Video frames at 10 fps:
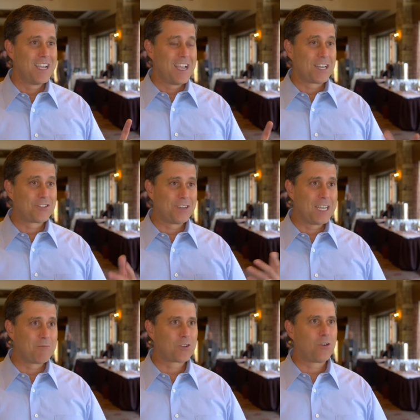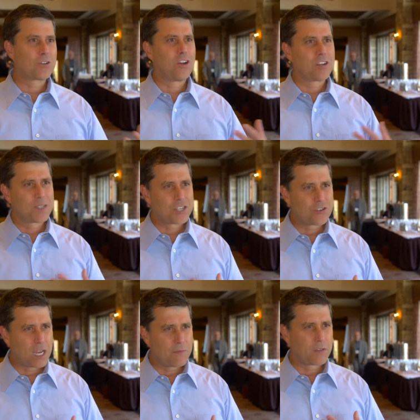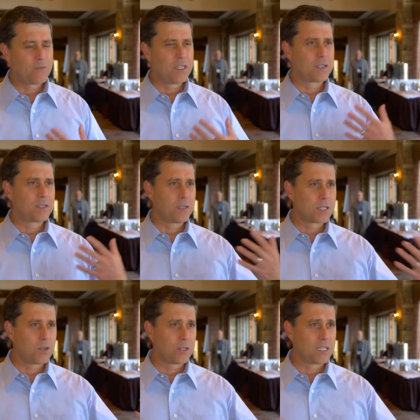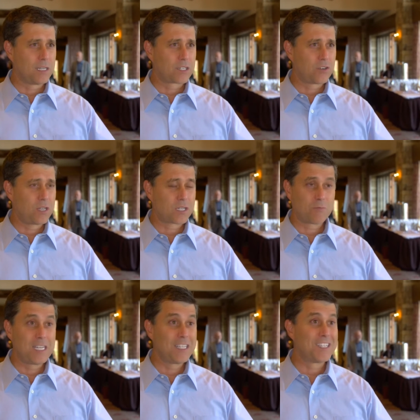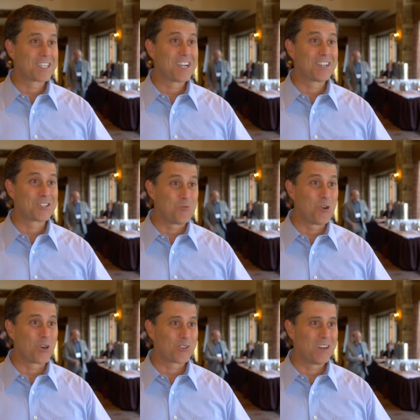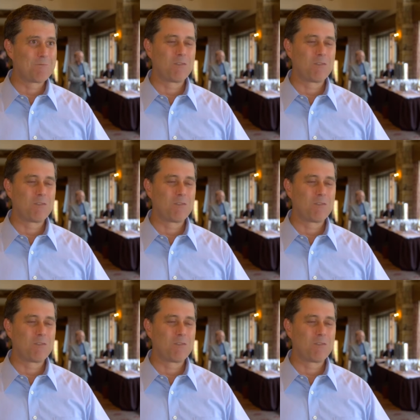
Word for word: And today with autonomous driving vehicles and all the electronics, we need these cars to work, right?